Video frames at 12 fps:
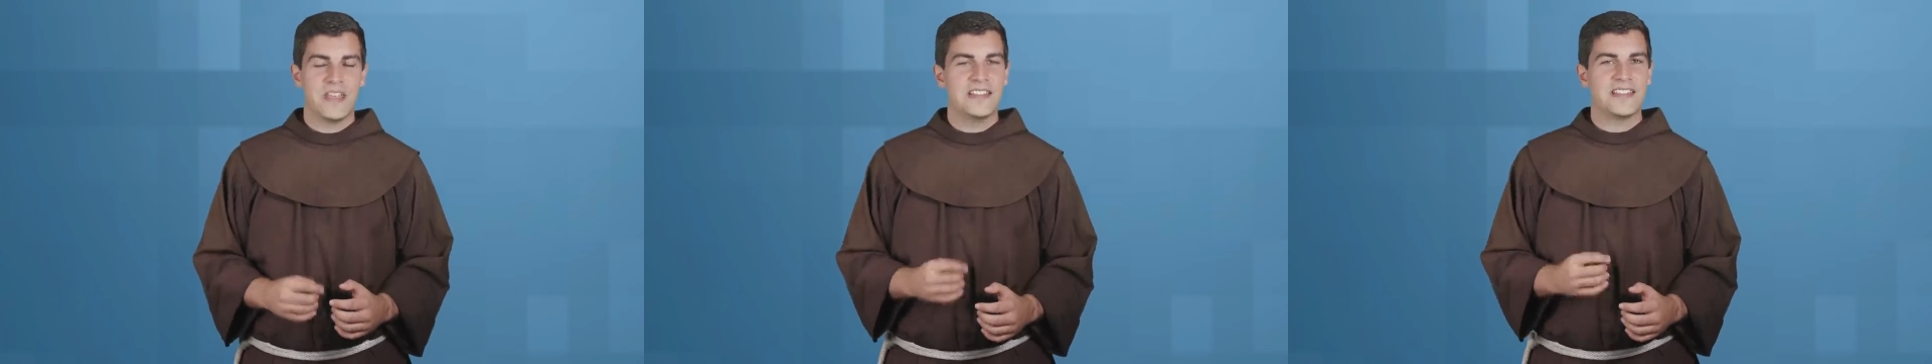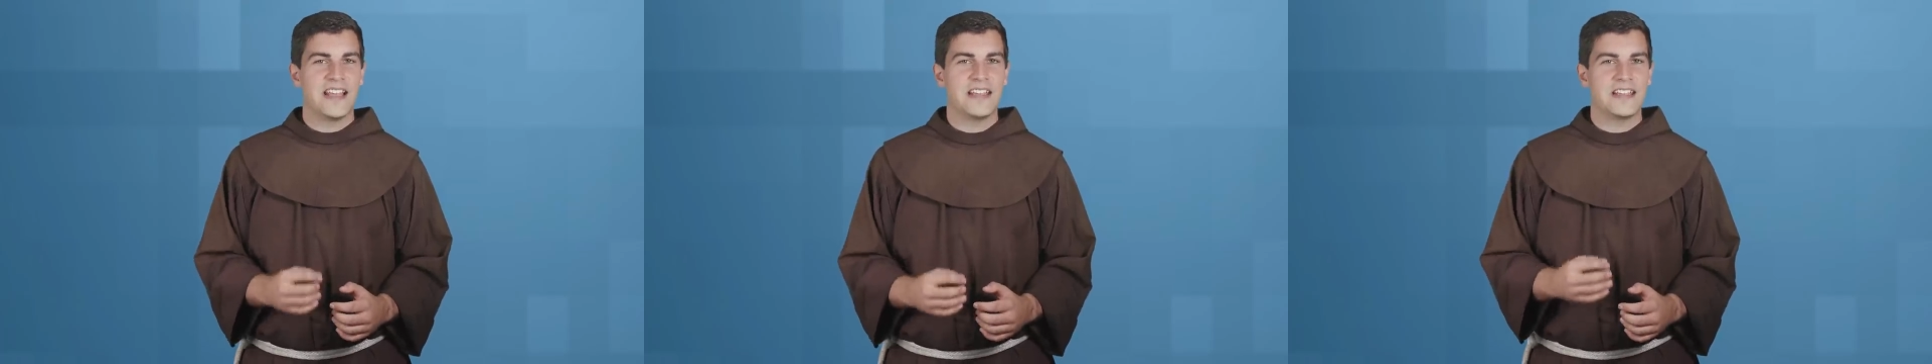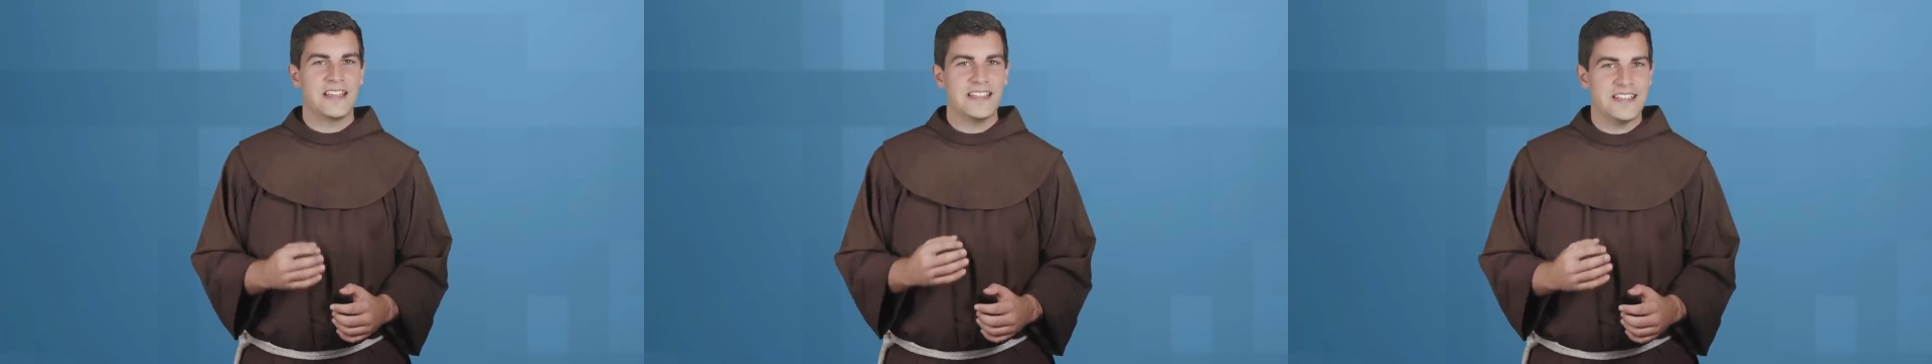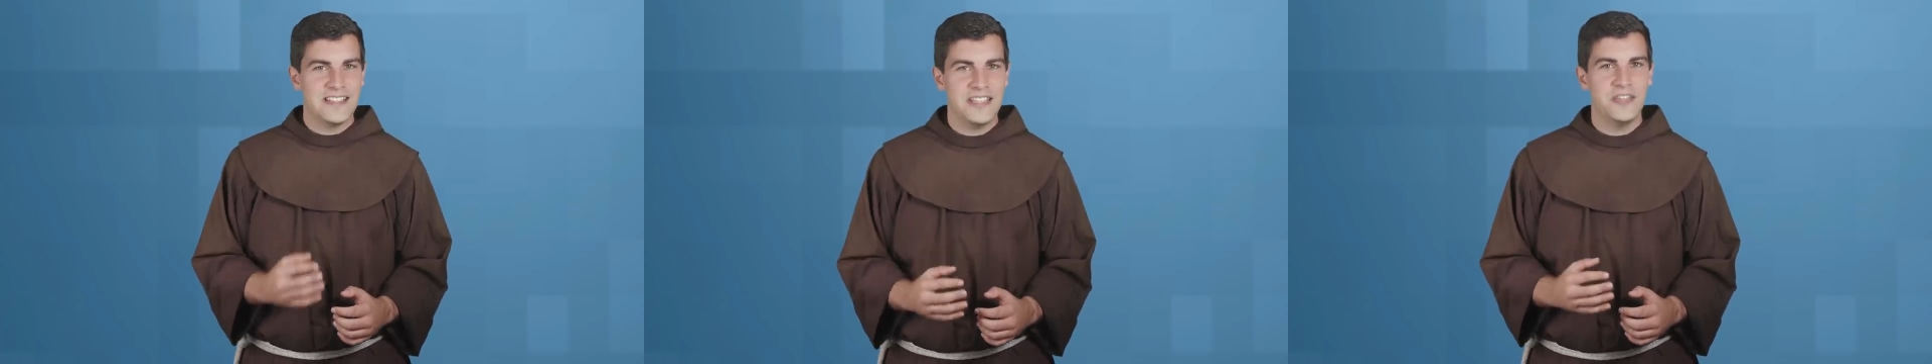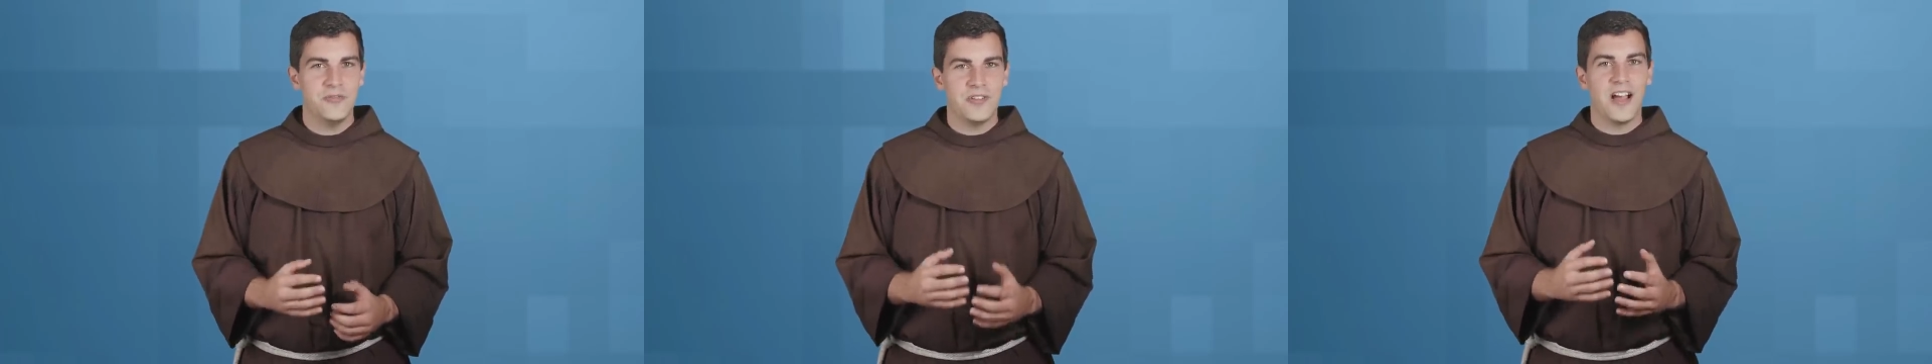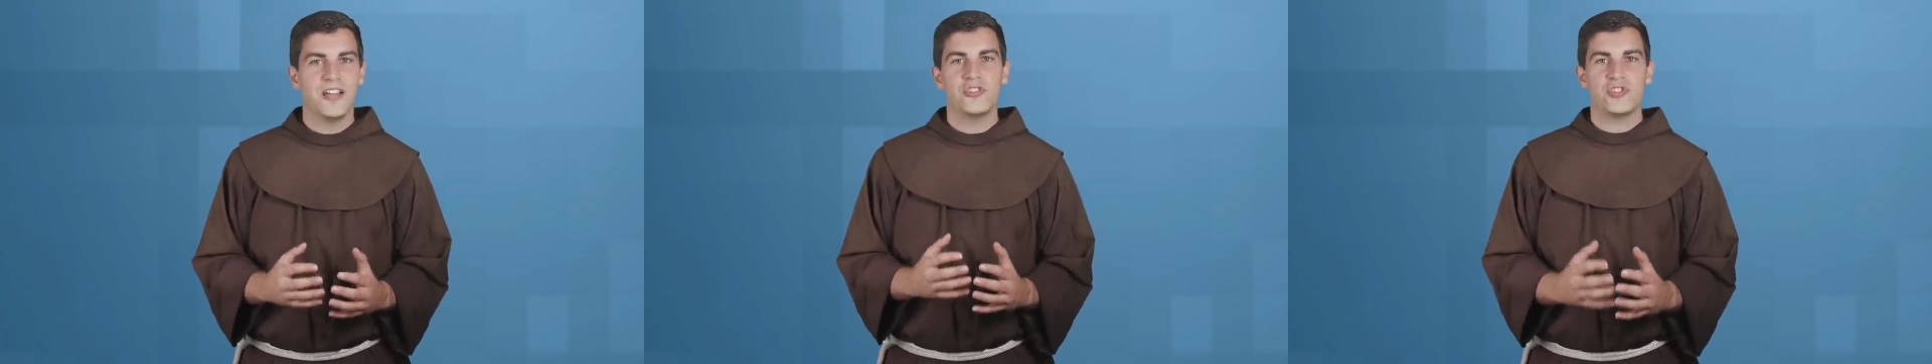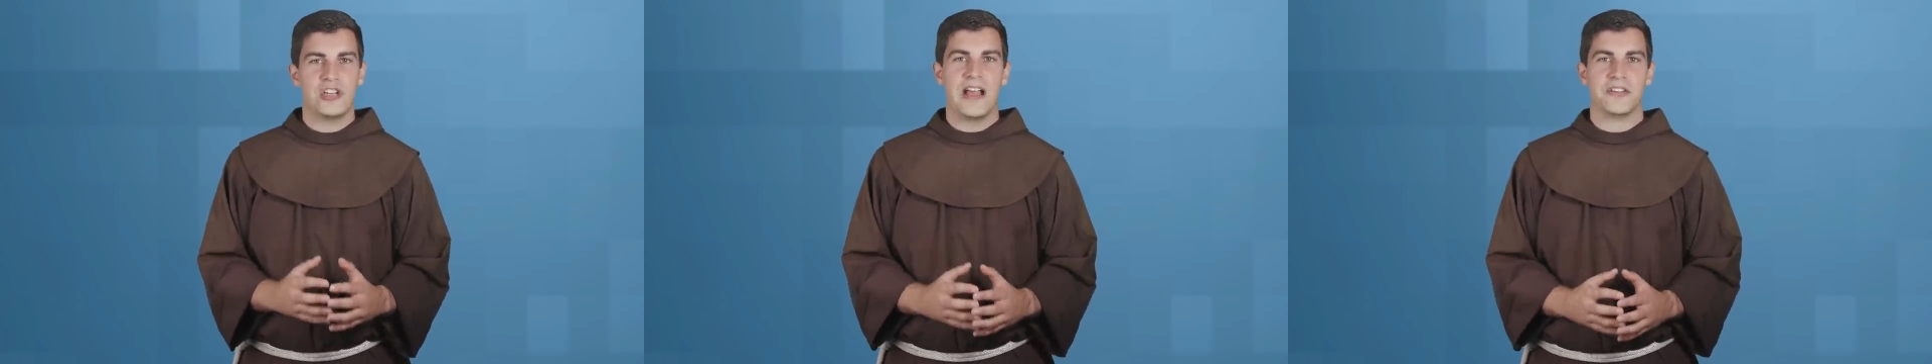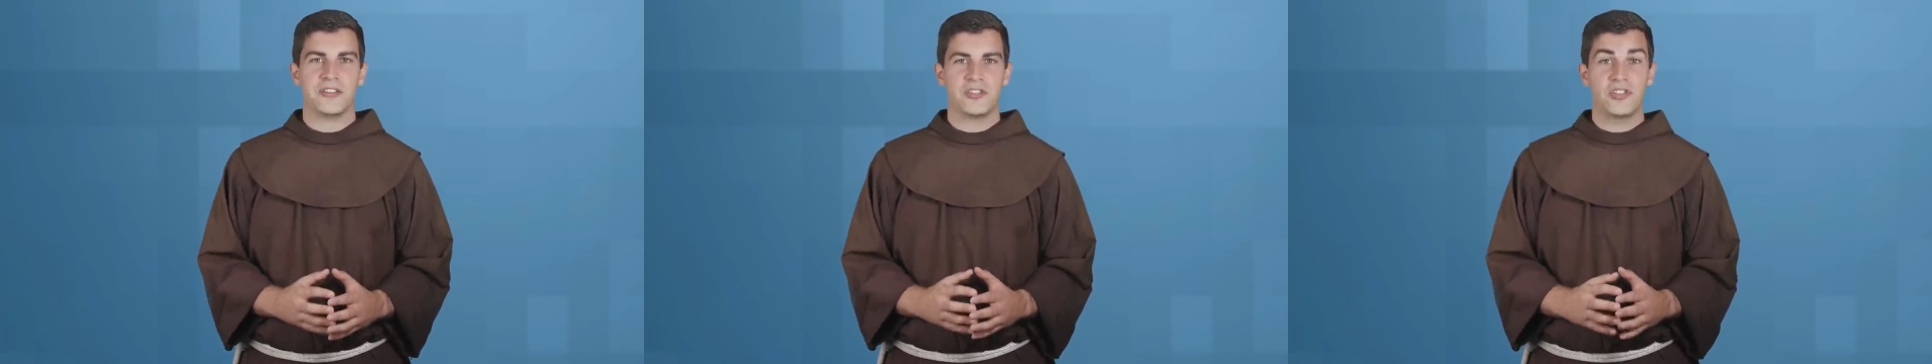it's that it continued
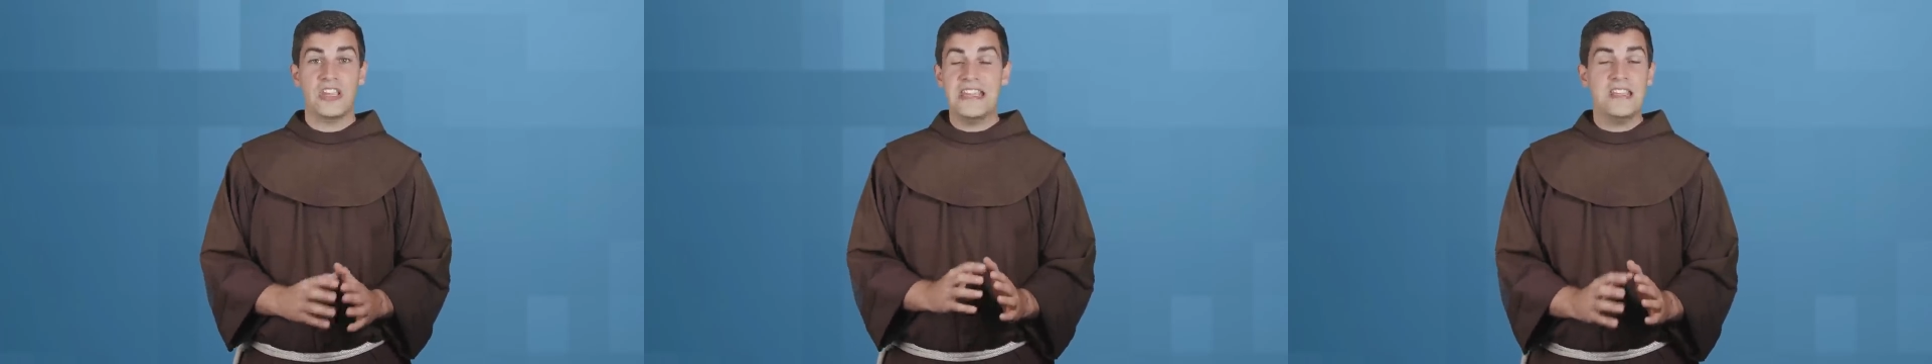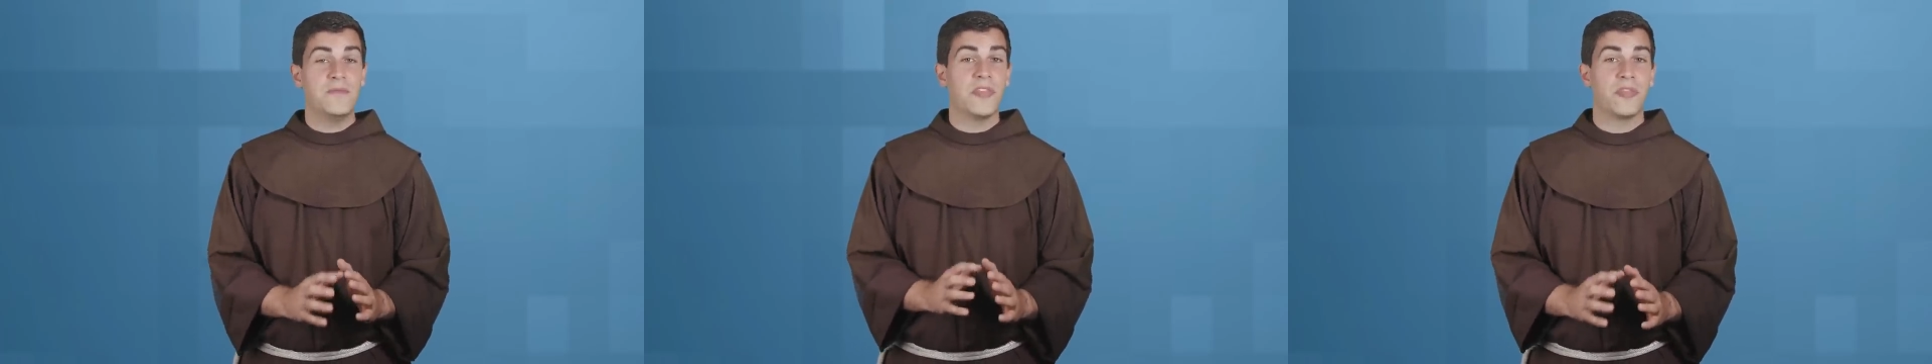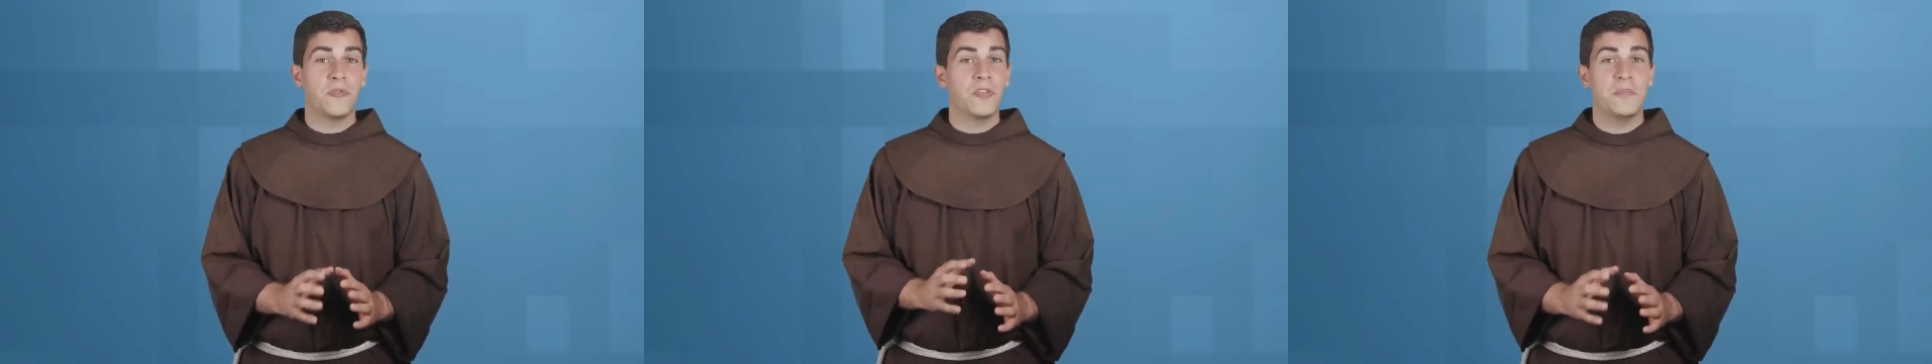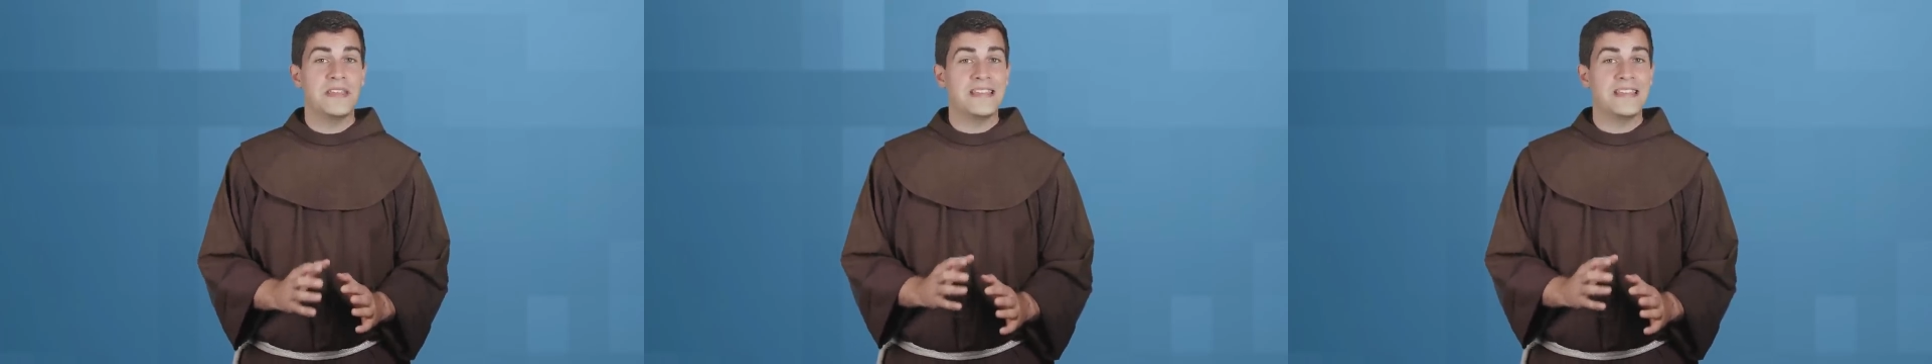unchallenged, even through the